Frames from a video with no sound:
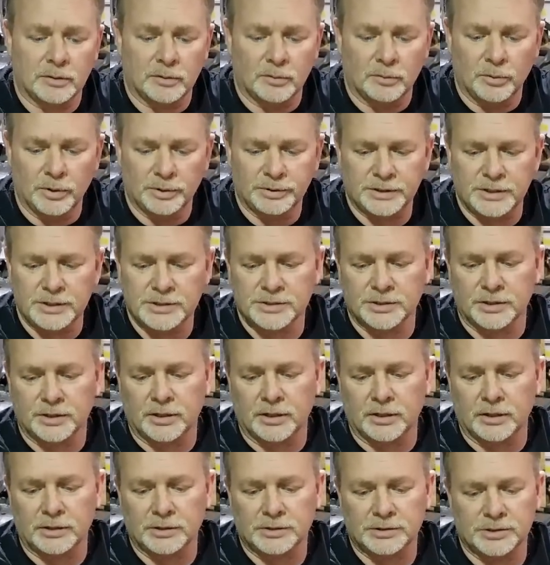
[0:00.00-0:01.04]
What these
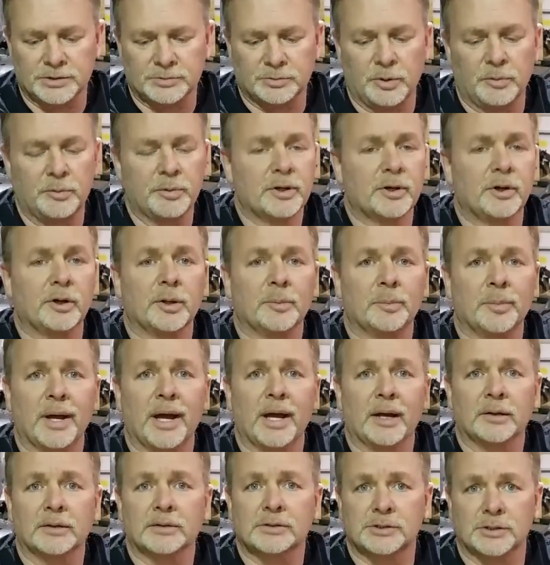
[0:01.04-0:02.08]
are just what we call
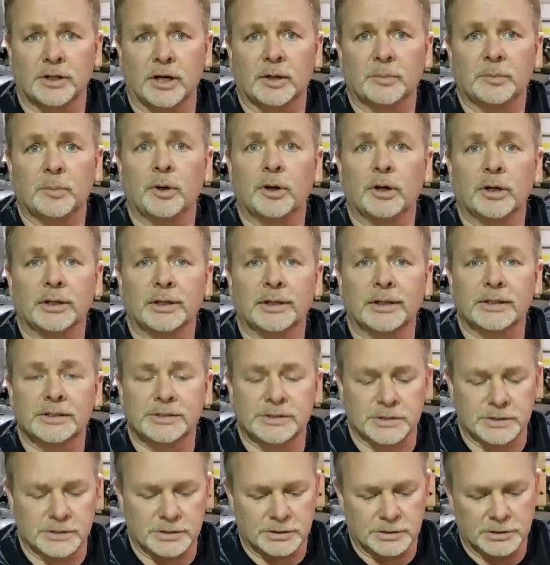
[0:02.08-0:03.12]
back shock bar
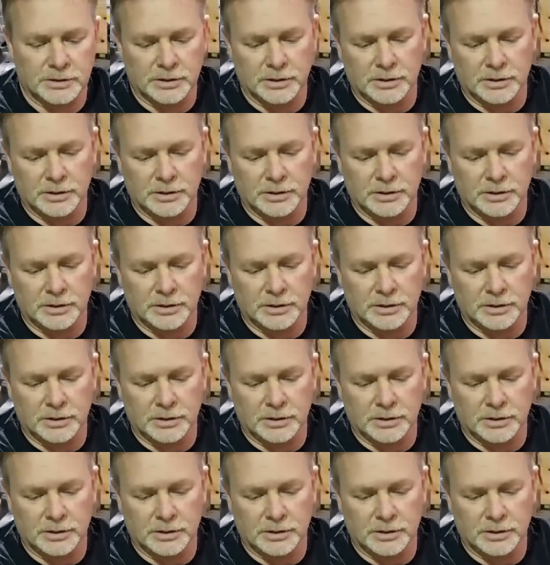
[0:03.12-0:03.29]
gussets.